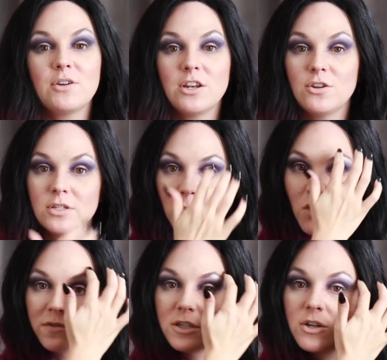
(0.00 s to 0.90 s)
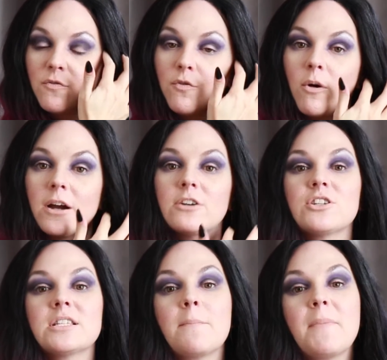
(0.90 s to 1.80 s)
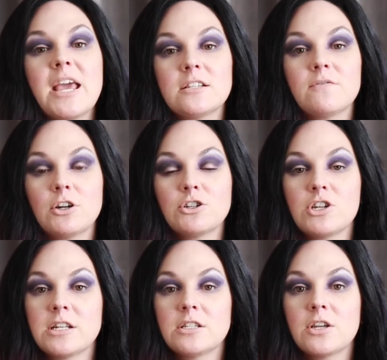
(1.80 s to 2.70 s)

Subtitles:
you can use a morph suit for, just the base version,